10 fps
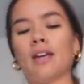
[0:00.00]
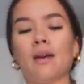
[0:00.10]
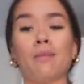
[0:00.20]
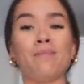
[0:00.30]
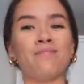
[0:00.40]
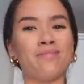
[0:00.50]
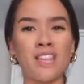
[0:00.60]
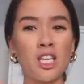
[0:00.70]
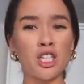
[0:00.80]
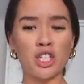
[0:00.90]
am.
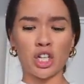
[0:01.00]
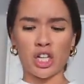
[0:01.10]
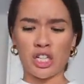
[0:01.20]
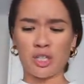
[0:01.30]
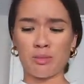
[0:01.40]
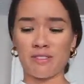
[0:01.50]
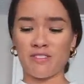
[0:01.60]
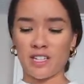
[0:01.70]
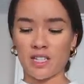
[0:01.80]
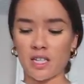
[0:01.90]
Sorry, don't be offended.